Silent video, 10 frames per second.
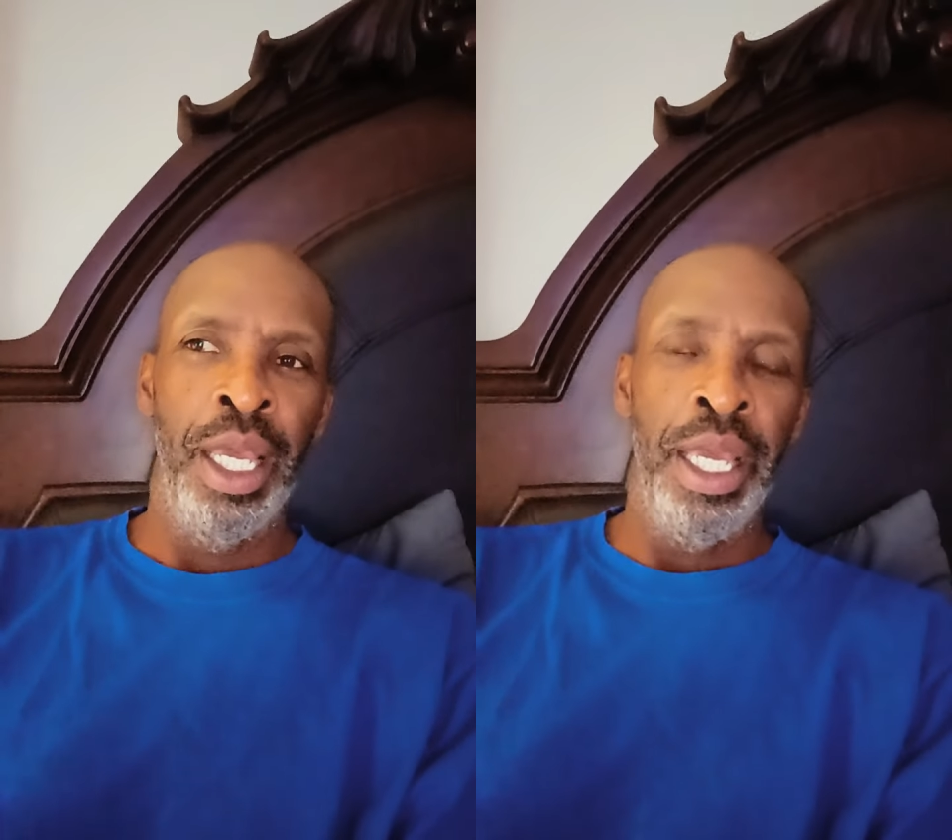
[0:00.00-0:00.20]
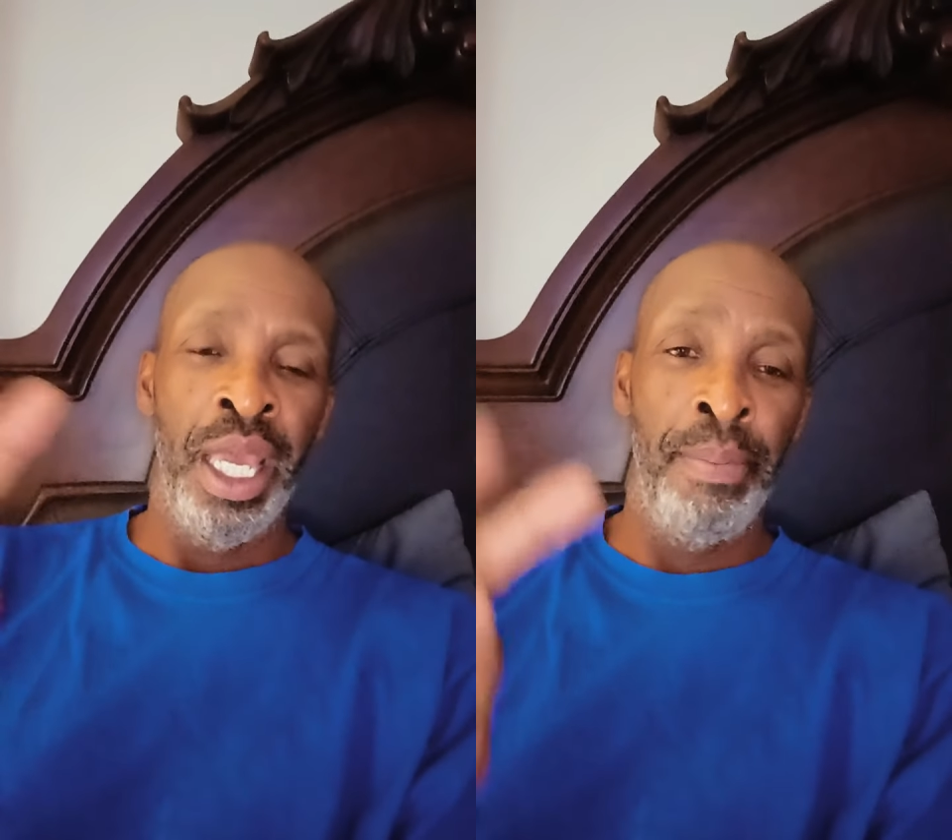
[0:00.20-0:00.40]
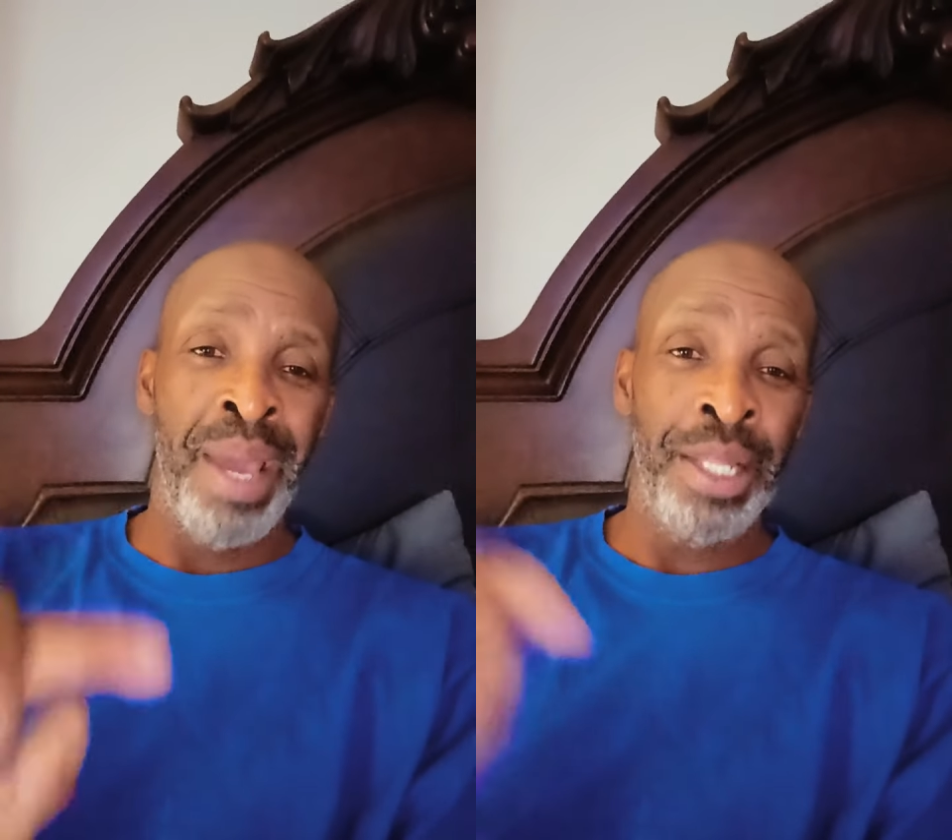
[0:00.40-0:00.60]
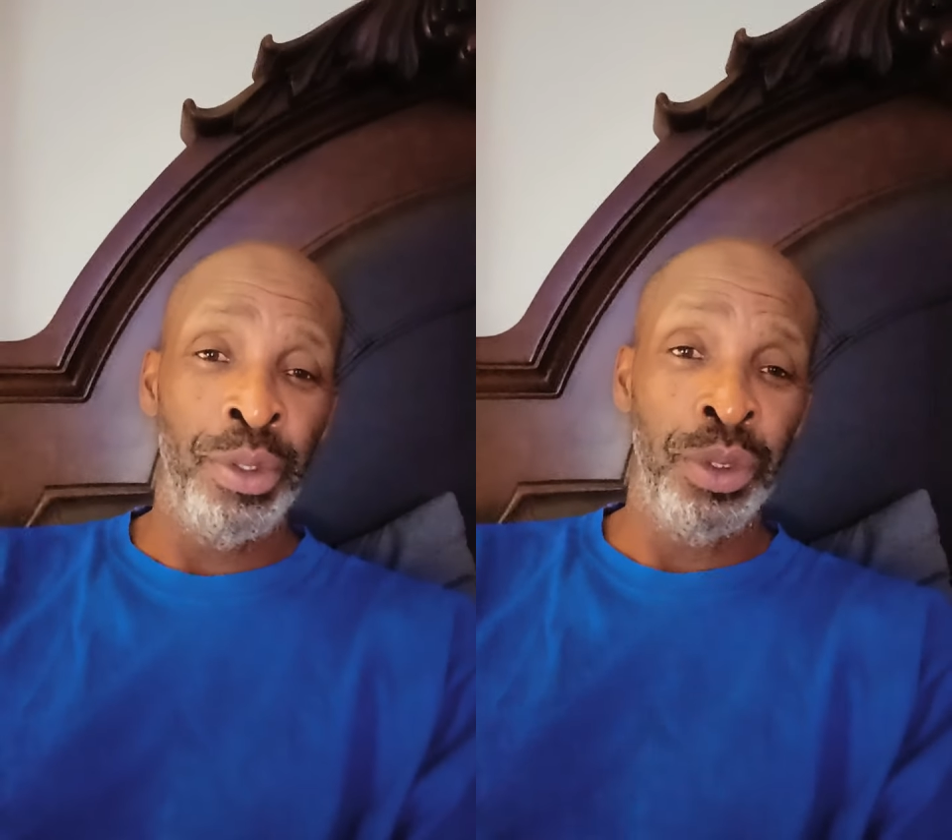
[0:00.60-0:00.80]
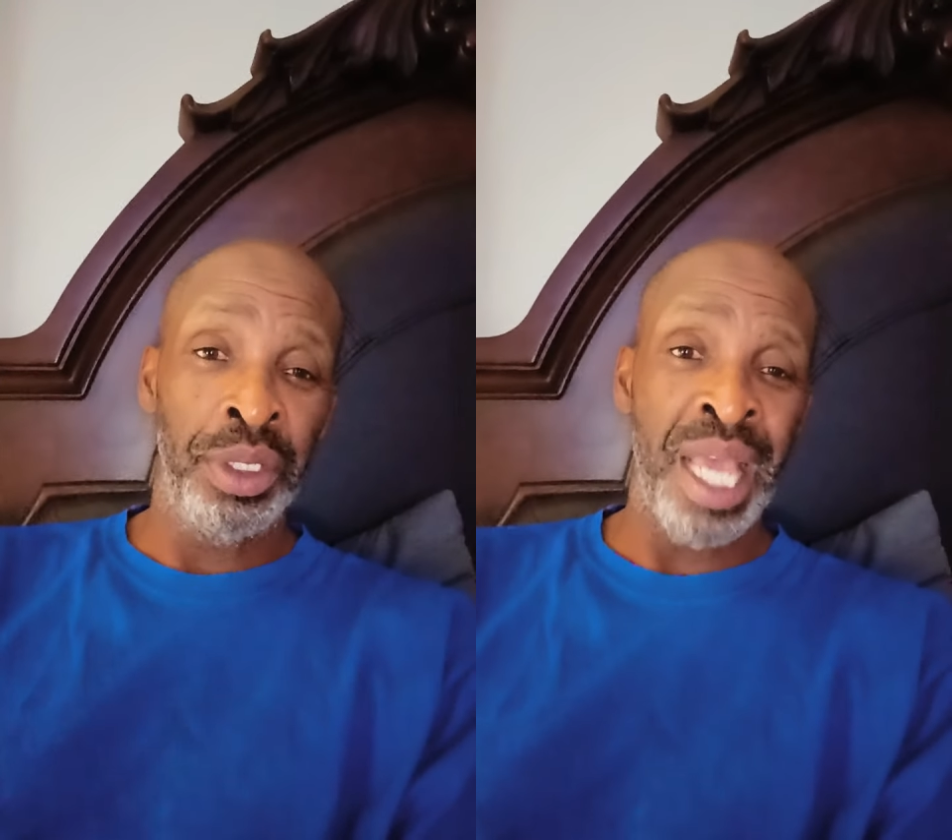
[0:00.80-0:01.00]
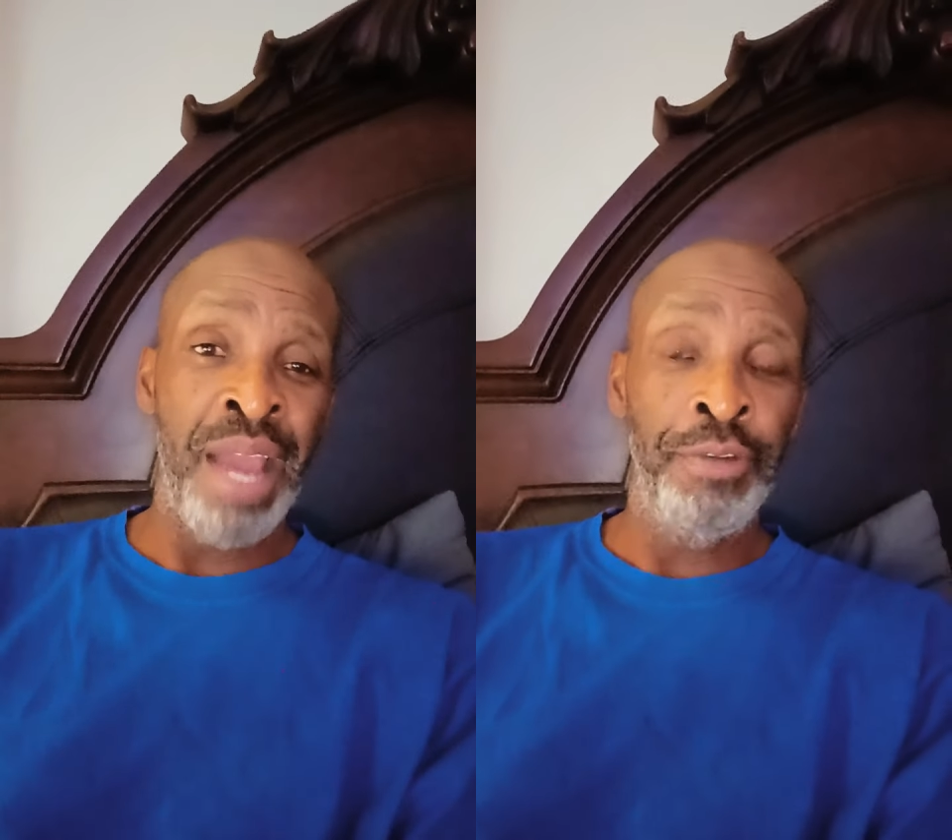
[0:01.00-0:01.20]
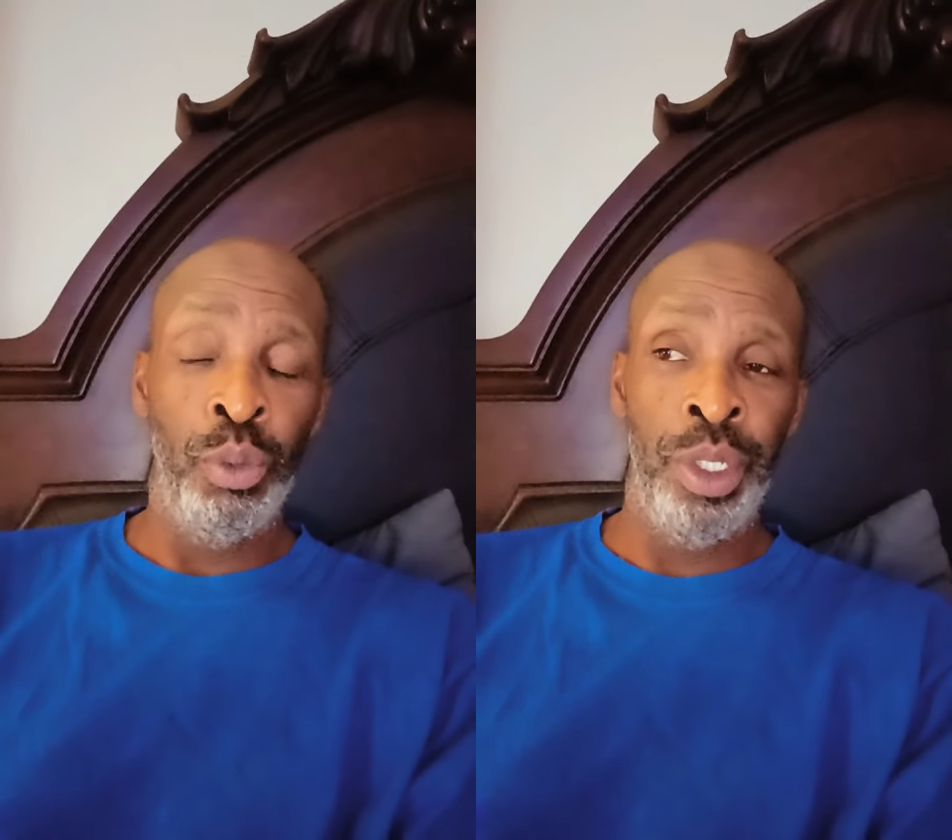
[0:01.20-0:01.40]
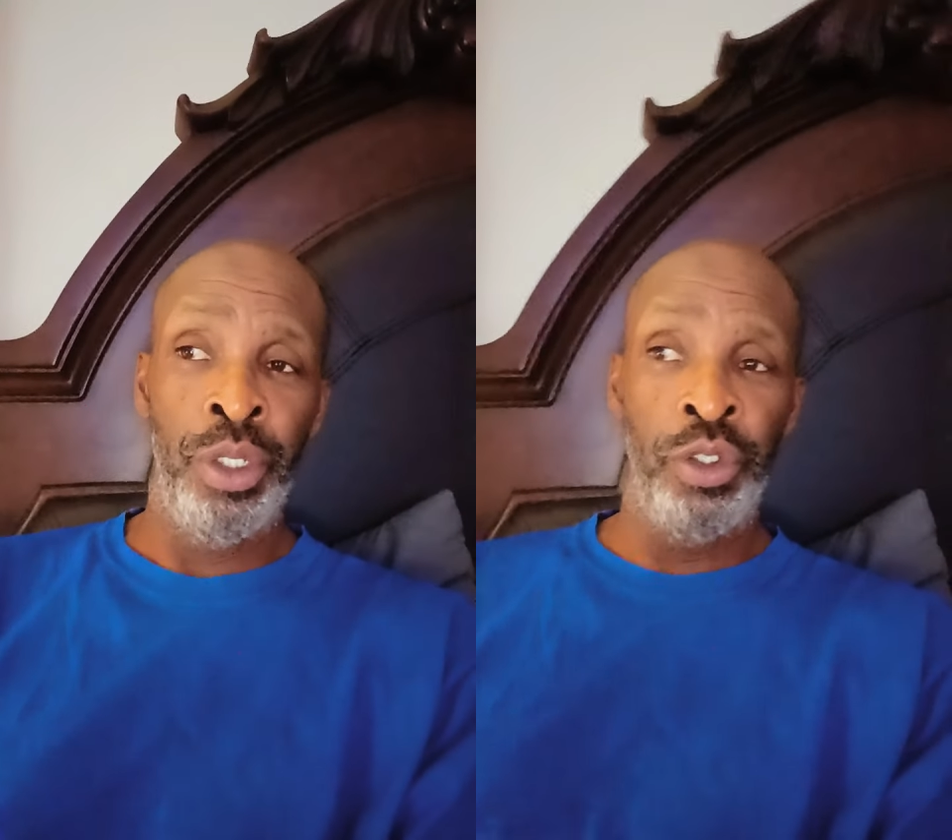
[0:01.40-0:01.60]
and Matthew Stafford went on a